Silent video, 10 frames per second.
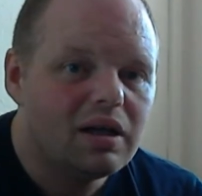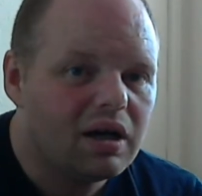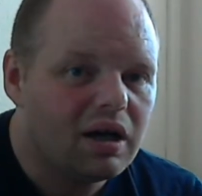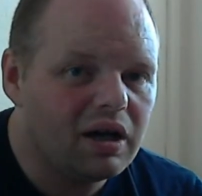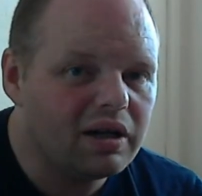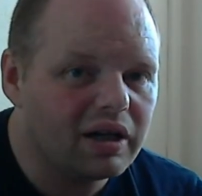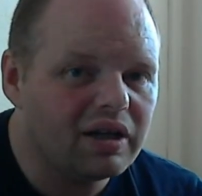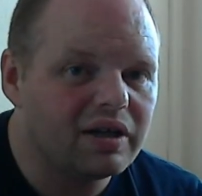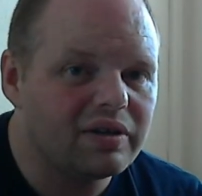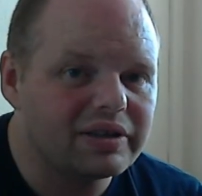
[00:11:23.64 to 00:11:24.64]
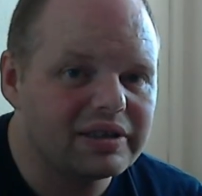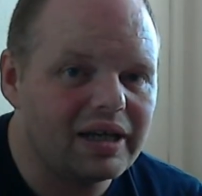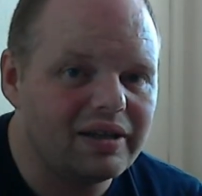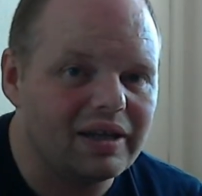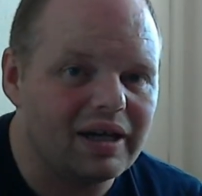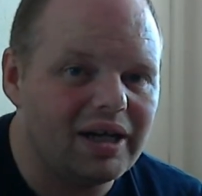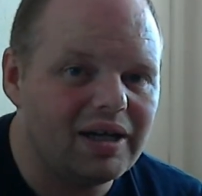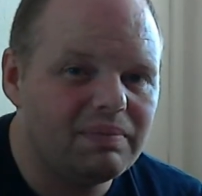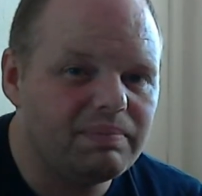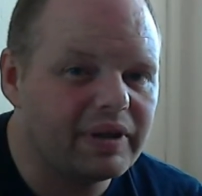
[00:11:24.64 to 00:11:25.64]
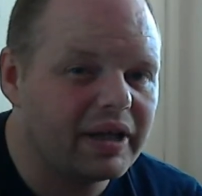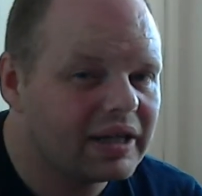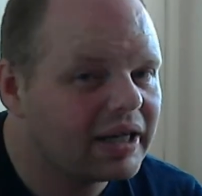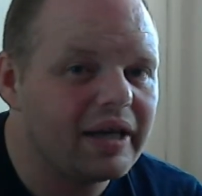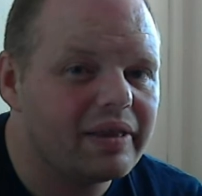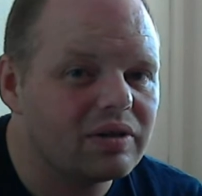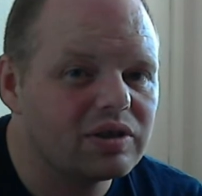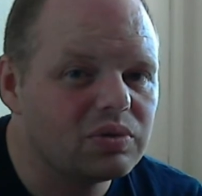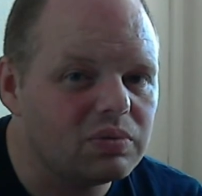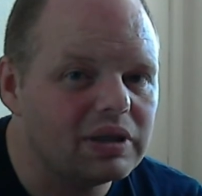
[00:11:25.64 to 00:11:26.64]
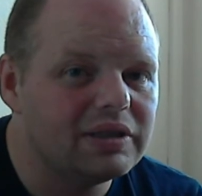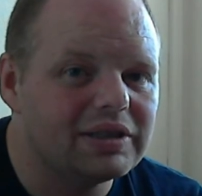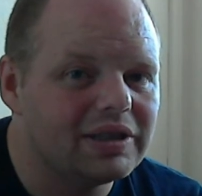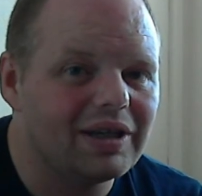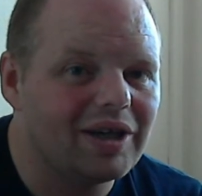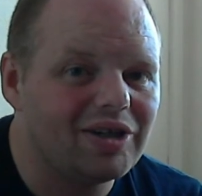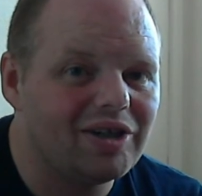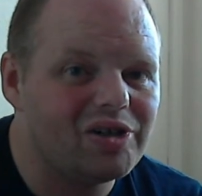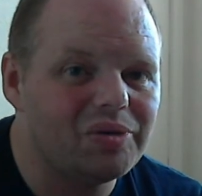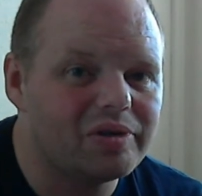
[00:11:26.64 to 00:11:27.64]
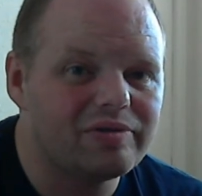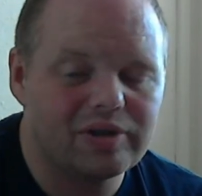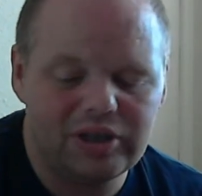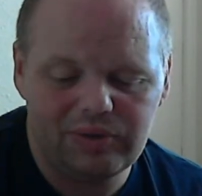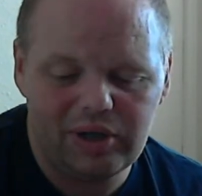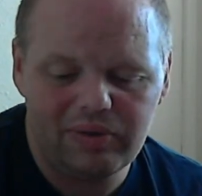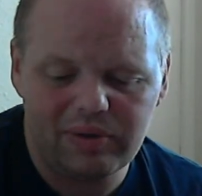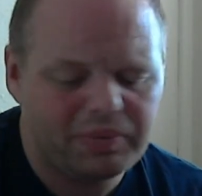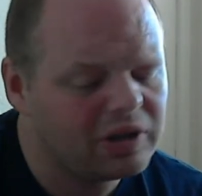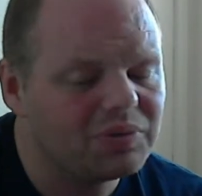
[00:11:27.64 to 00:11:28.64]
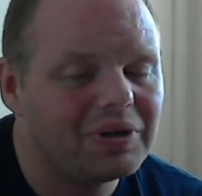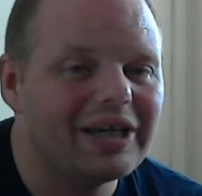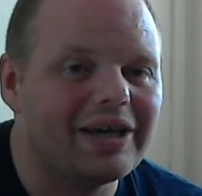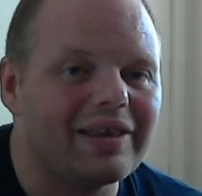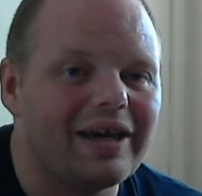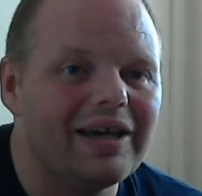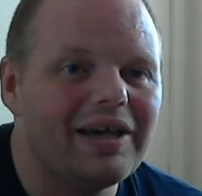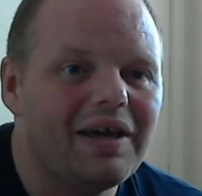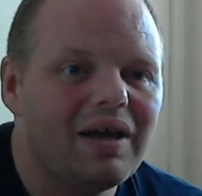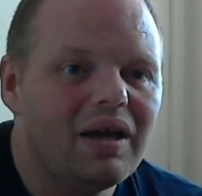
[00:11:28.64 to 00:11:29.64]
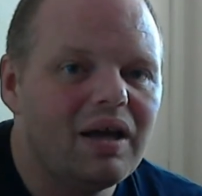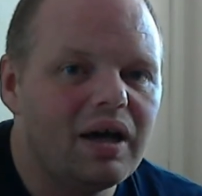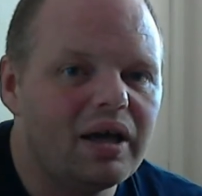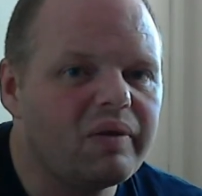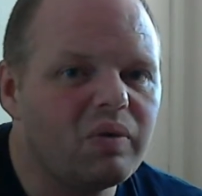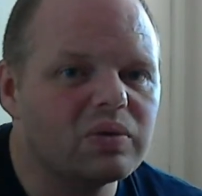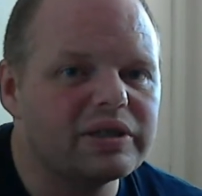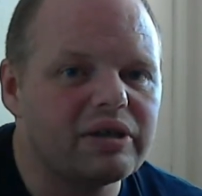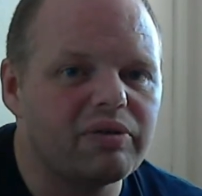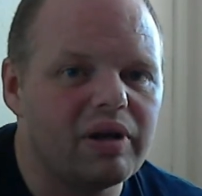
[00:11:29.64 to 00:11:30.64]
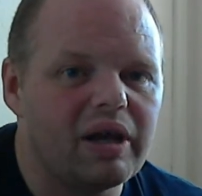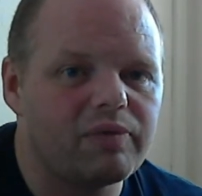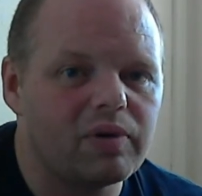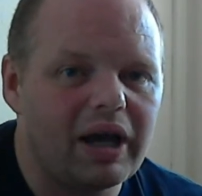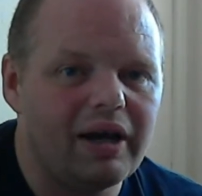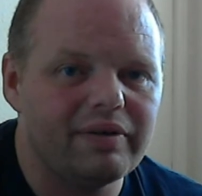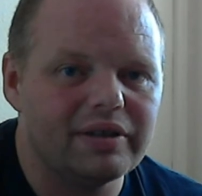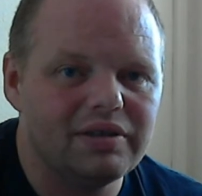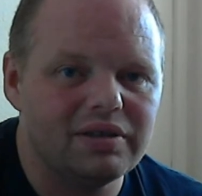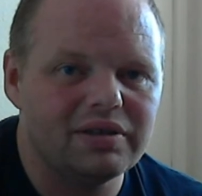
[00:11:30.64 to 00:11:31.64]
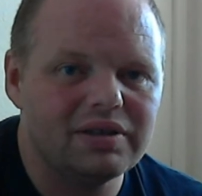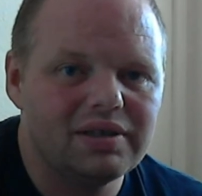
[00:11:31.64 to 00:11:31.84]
And I can understand that. But then again, there are 20. You know, there'd be 20 a day, and they're all 0 level characters.